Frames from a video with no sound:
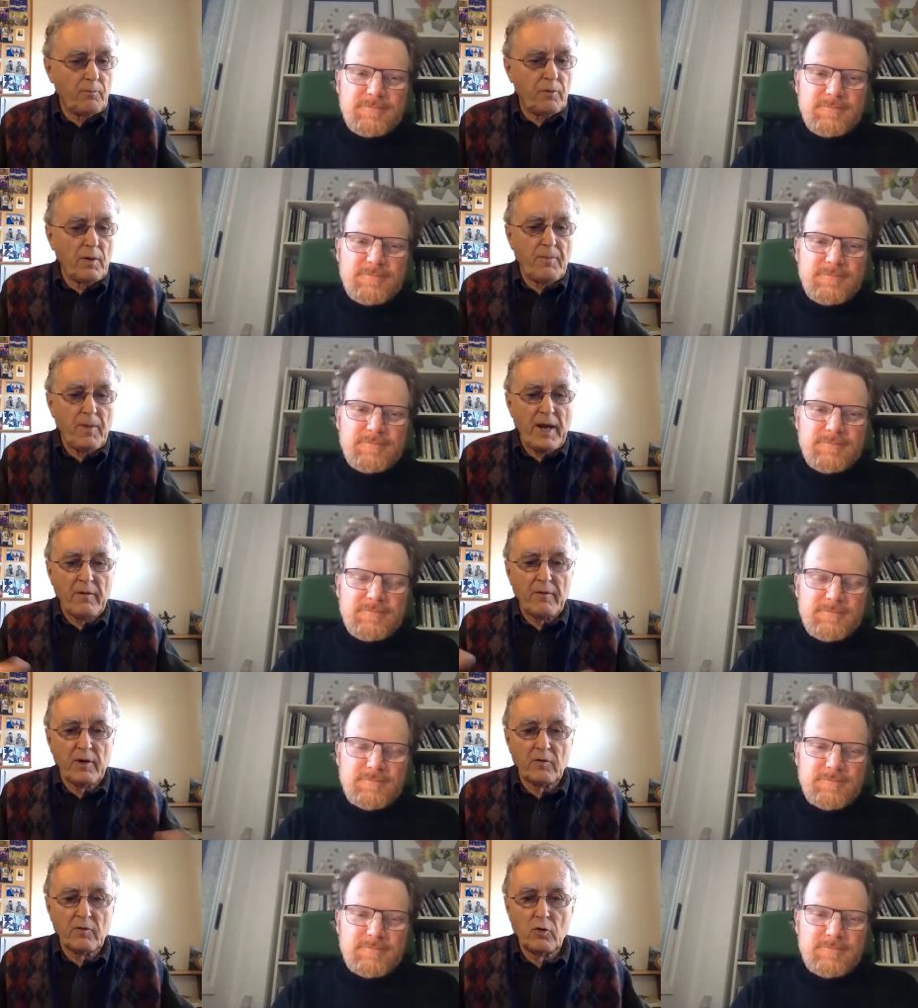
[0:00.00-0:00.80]

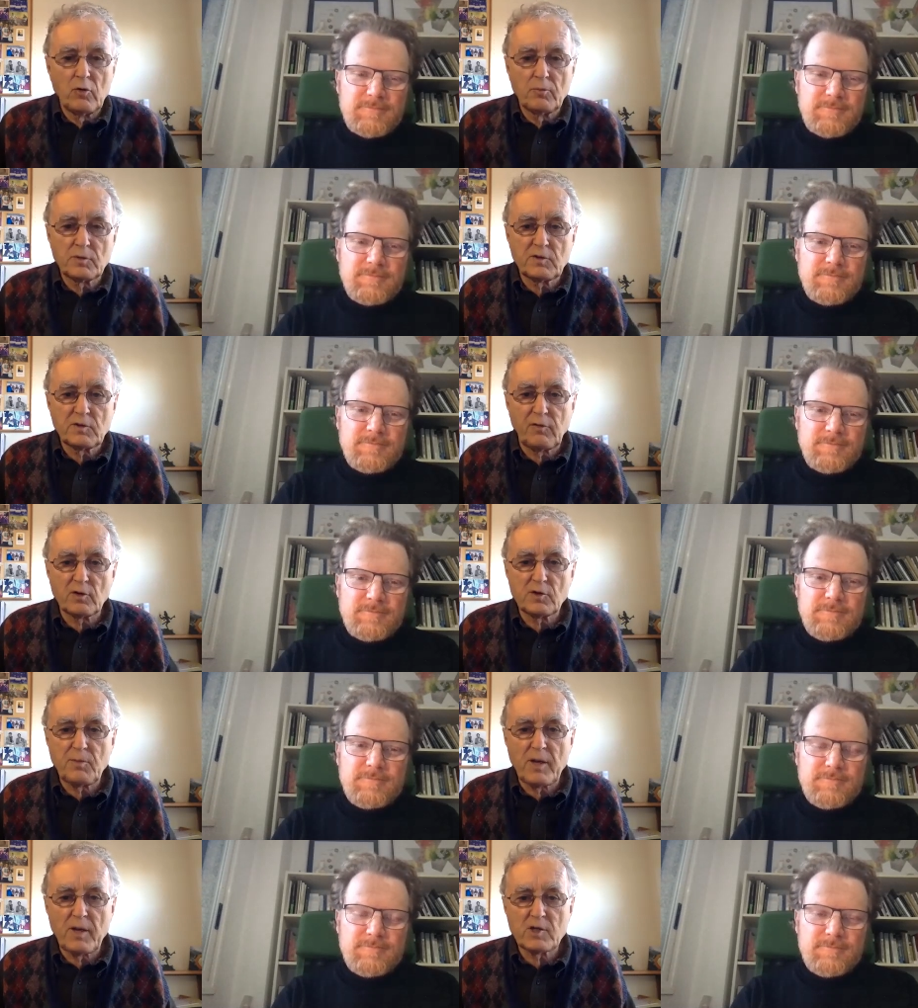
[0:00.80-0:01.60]
Speaker 1: preparing rooms
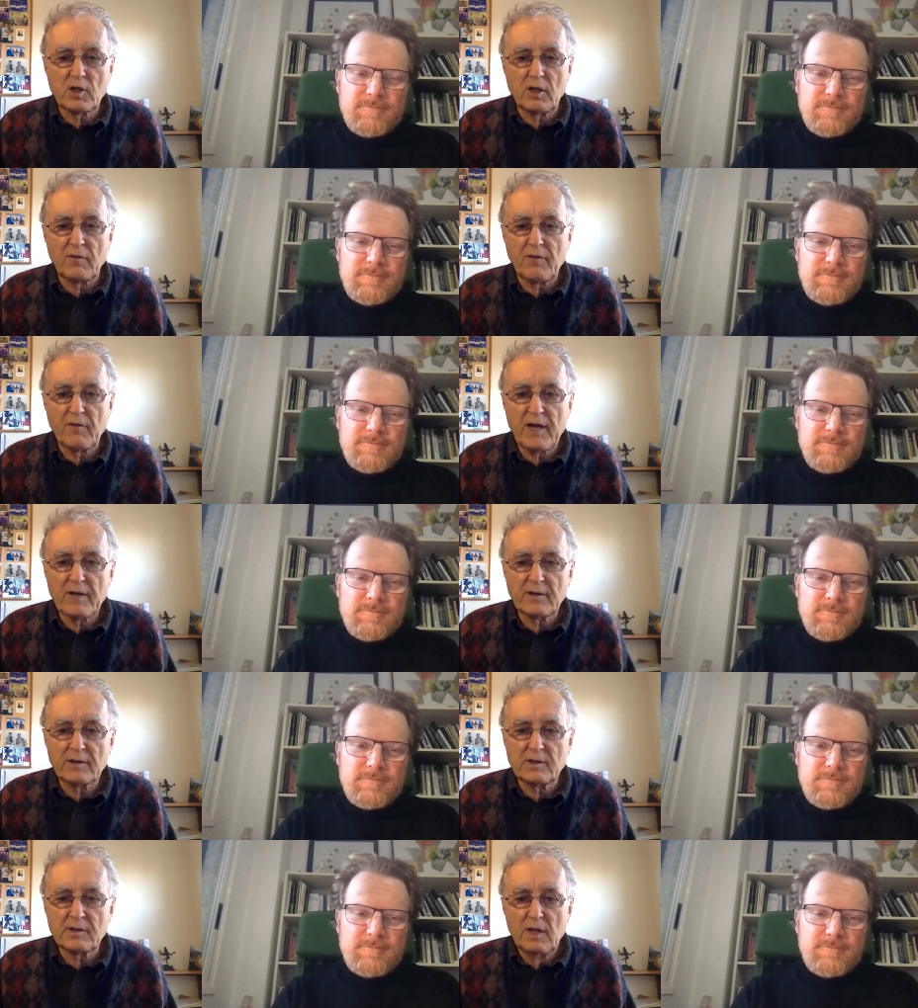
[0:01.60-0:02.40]
for special
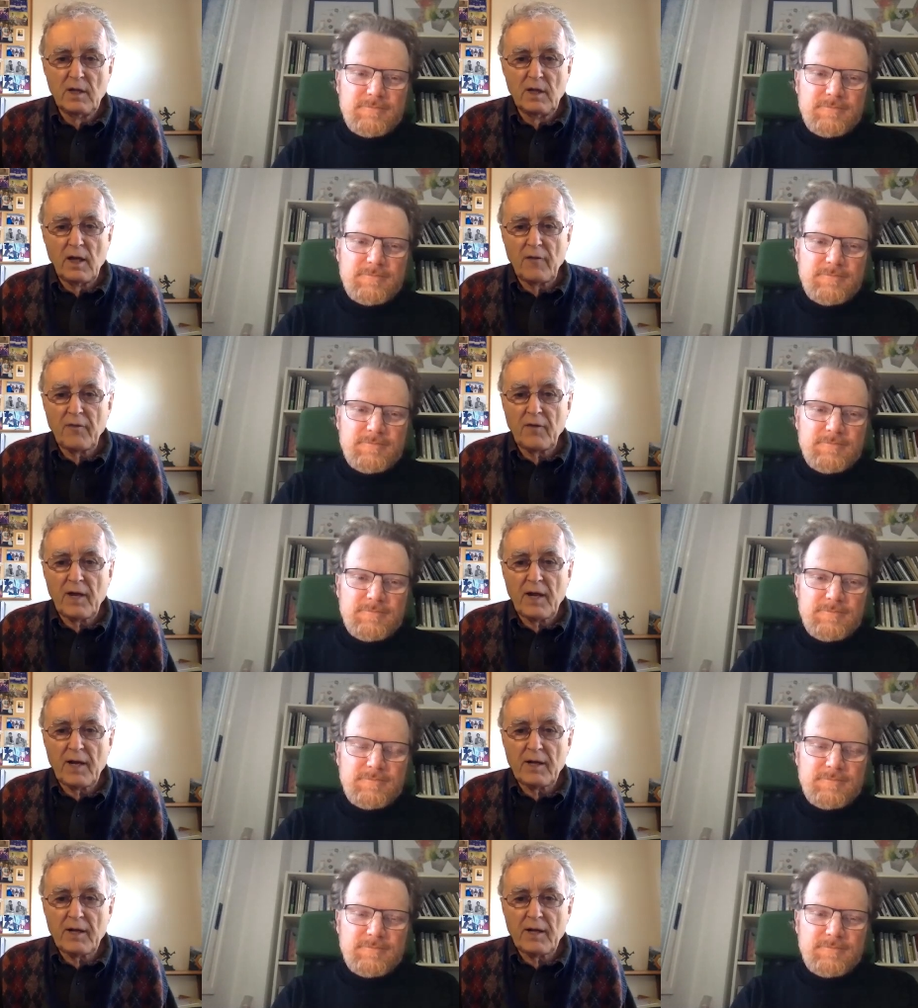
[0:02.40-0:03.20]
events, and they
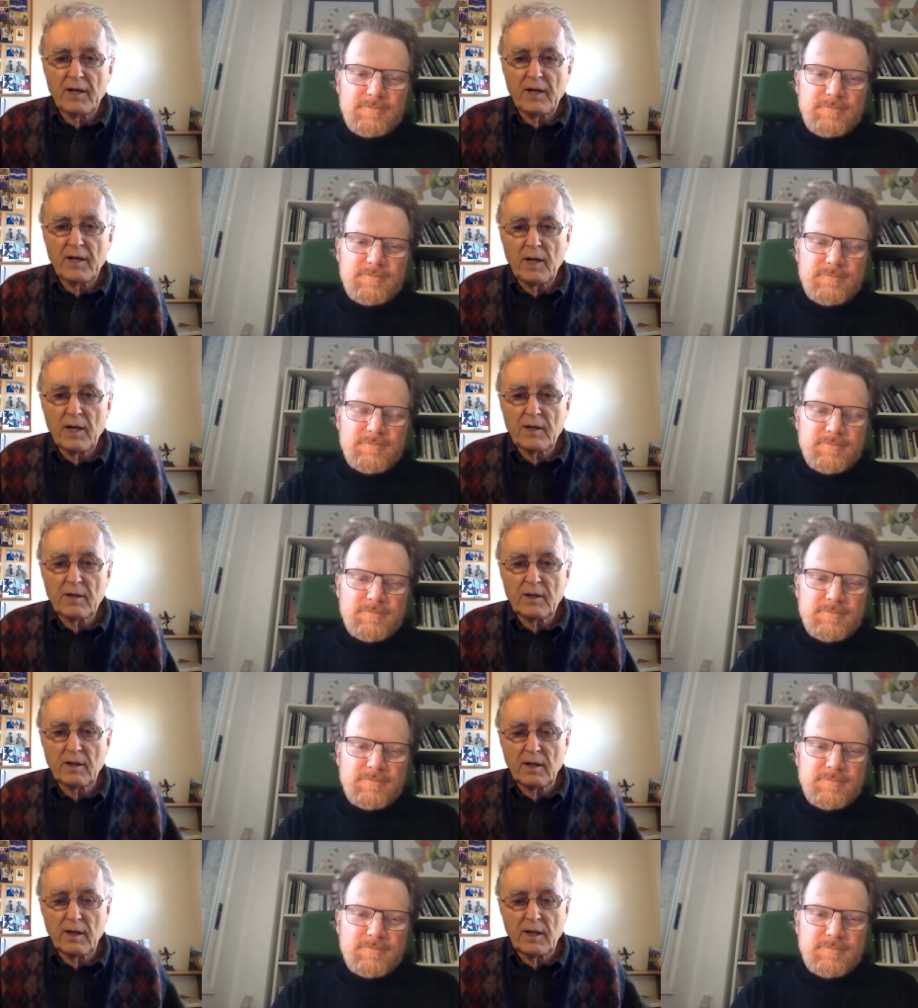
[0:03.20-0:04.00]
end up late,
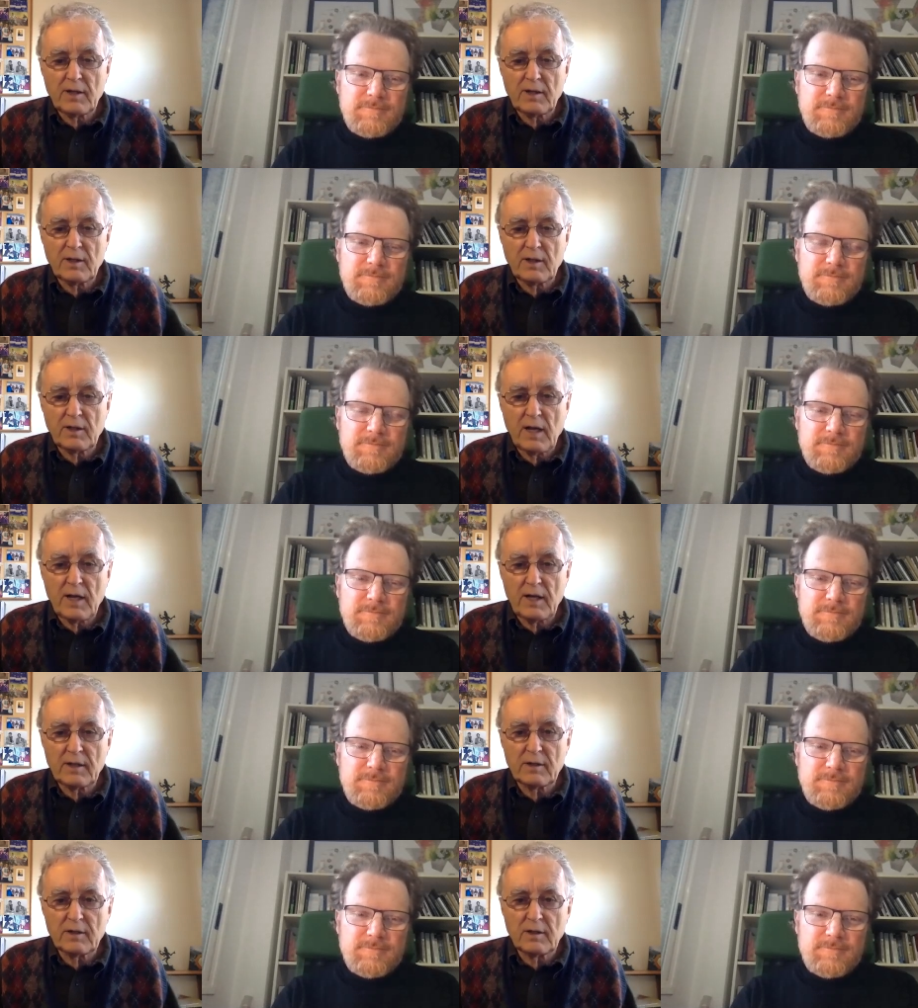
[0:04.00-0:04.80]
late at
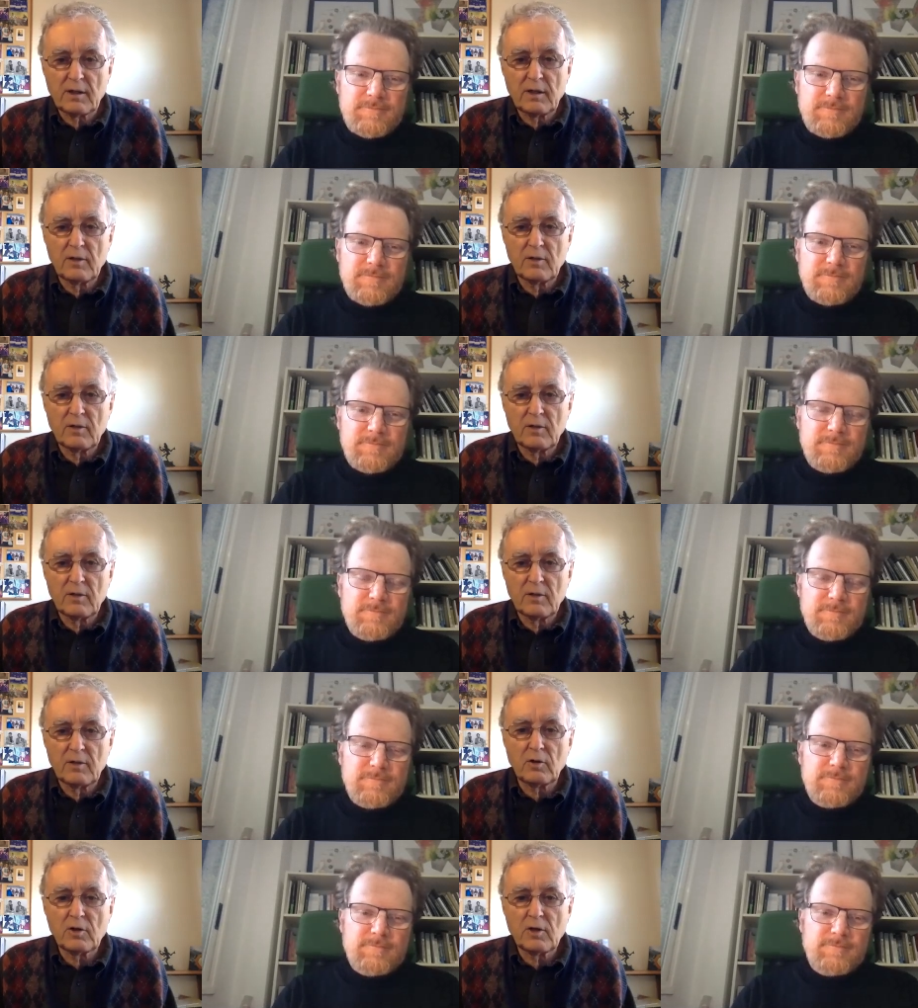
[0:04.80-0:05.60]
night, you know,
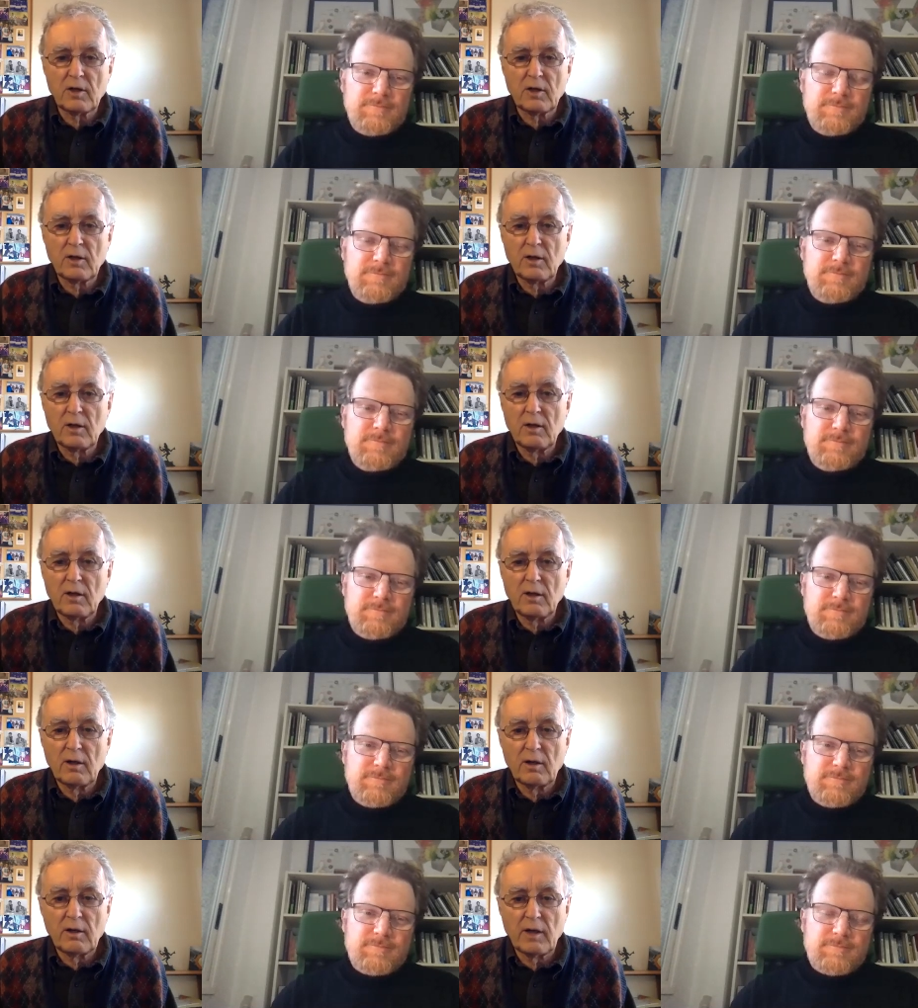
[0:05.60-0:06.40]
talking
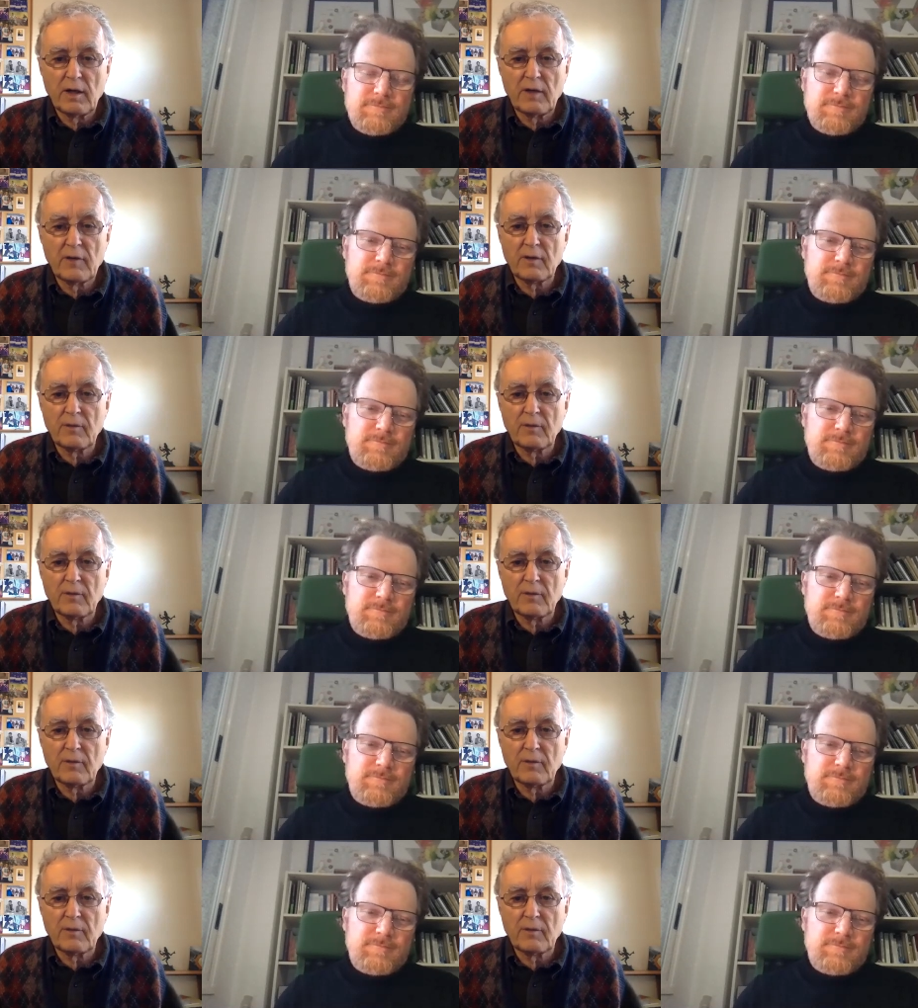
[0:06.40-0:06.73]
uh, in the